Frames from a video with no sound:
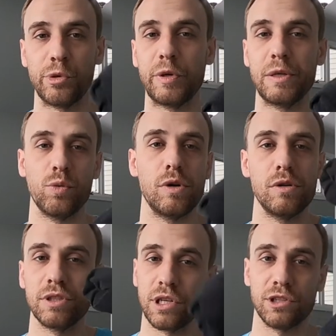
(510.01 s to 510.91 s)
Merino
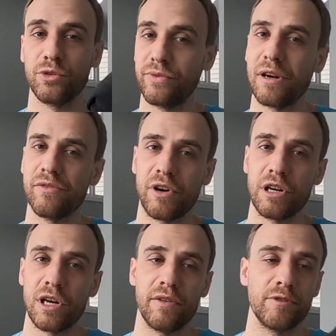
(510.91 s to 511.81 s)
wool is also very, very
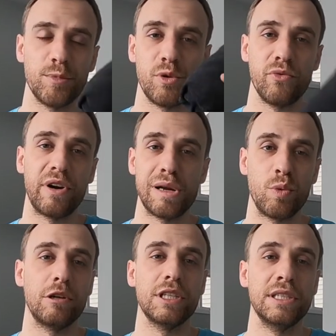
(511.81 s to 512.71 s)
comfortable, very
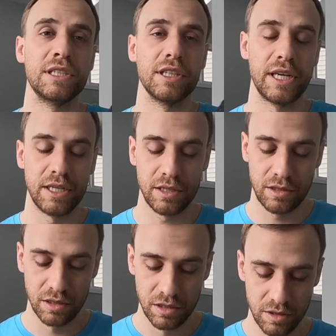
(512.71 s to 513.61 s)
well insulated.
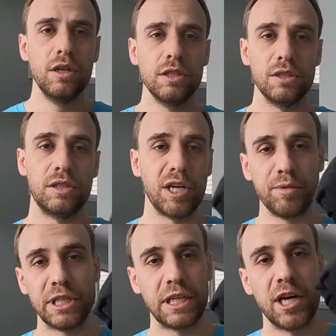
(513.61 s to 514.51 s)

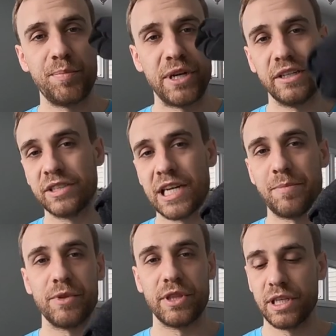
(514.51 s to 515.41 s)
Doubling up on
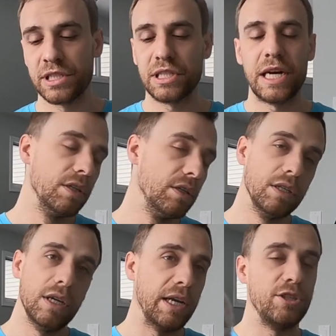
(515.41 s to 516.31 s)
top of this,
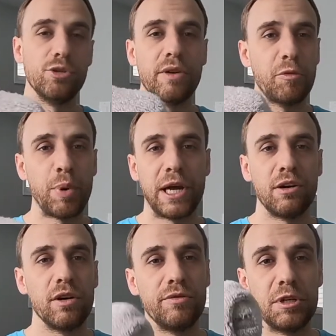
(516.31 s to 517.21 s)
I do have a
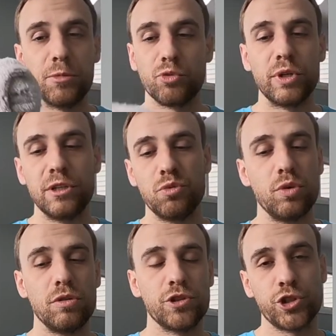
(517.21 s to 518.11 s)
pair of the merino
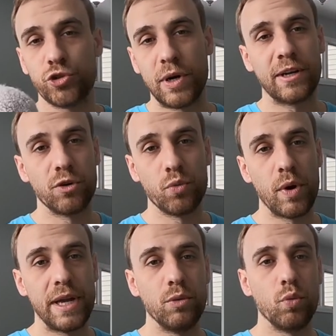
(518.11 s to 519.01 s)
wool trekker
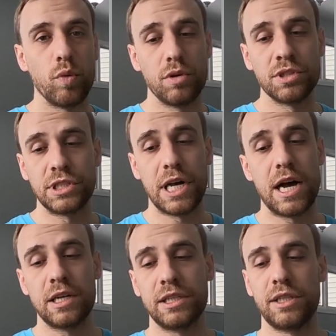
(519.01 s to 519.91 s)
weight wool
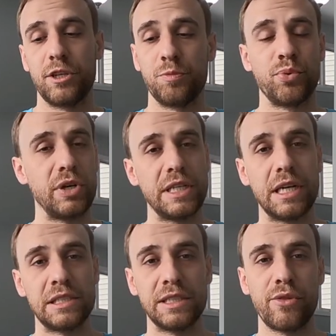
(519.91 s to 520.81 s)
socks. They're pretty
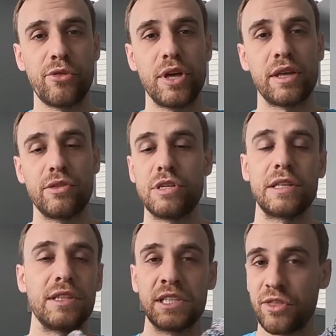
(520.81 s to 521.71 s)
nice and thick. They're
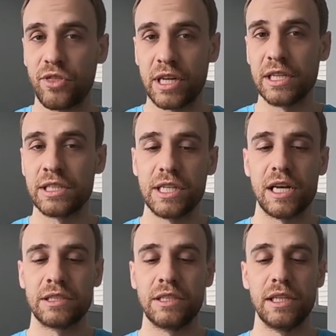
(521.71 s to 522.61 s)
not the thickest
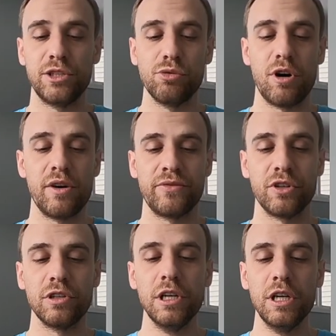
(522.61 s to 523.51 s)
socks that they do
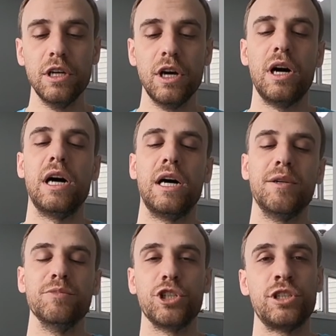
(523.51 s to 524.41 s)
offer,
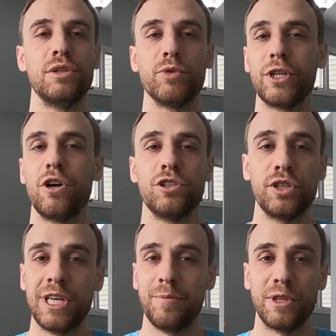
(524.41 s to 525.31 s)
um, just in regards to
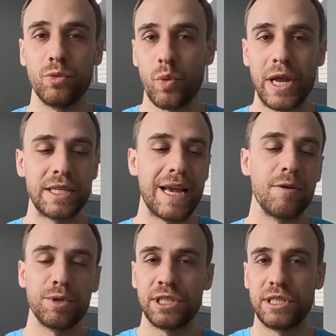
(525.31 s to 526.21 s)
keeping the weight
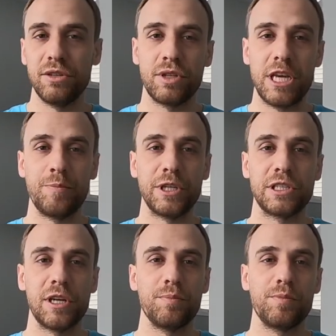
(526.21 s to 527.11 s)
down, but still keeping
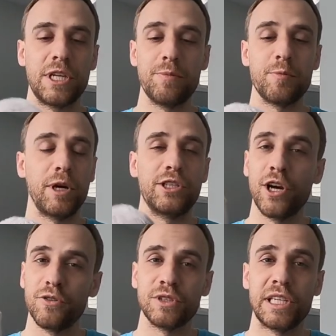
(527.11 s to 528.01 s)
some keeping my
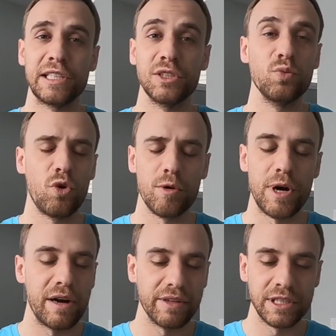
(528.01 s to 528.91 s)
toes nice and warm,
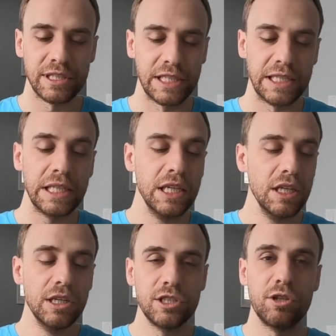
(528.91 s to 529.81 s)
obviously.
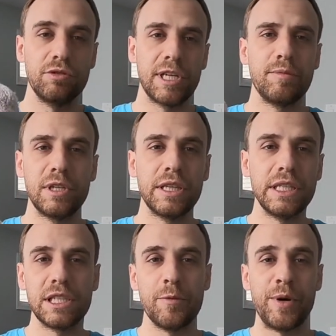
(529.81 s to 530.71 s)
So doubling
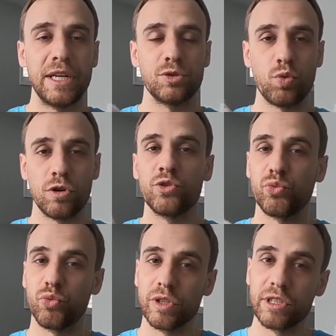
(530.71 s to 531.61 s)
these up has worked
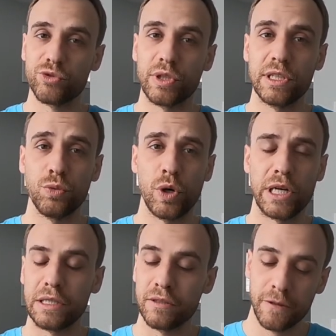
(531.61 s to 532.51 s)
really, really
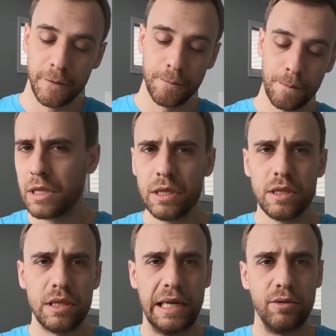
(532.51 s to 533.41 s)
well.
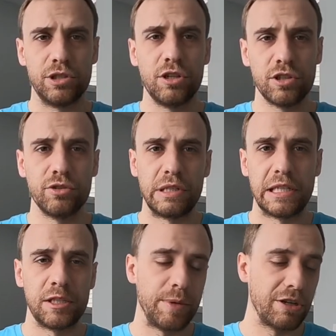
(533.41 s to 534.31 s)
Now, it's also
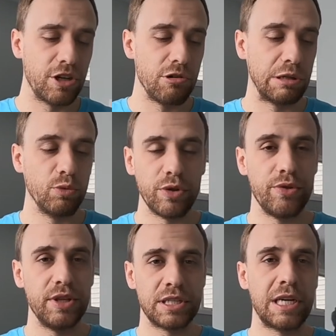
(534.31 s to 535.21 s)
nice about going
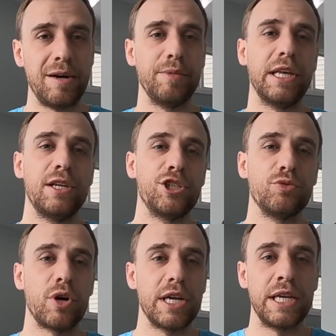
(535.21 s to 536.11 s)
with this combination
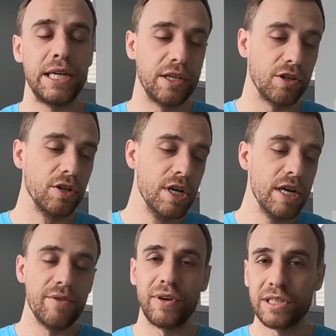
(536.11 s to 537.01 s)
right here.
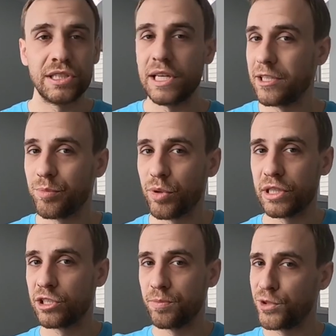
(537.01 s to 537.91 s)
If I decide to
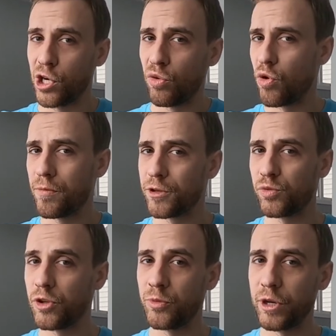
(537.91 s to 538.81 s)
bring some toe warmers
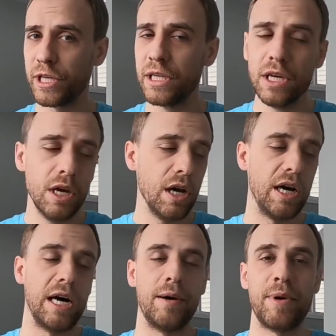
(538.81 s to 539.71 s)
with me,
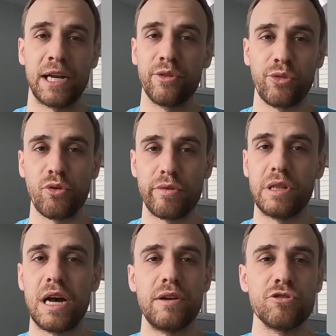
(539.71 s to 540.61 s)
um, I can throw the
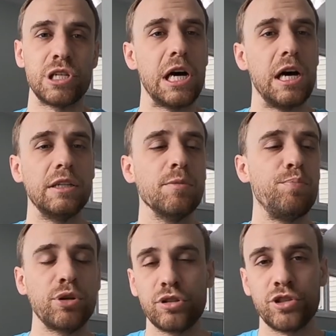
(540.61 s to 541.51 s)
liners on,
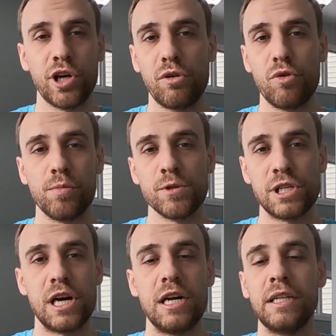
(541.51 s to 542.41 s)
put the toe warmers
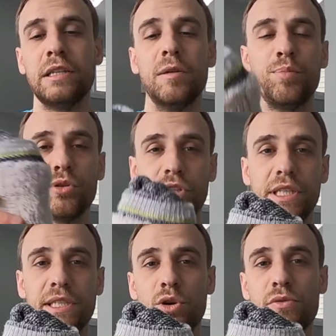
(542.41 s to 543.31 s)
on, and then put
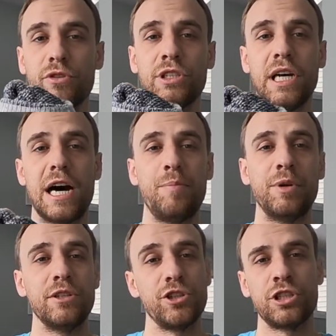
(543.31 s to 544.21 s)
these over top,
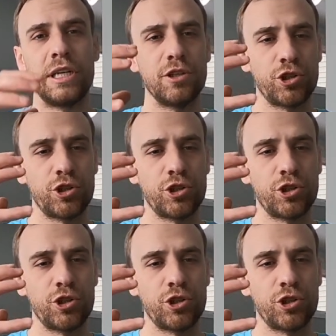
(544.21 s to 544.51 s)
and it just kind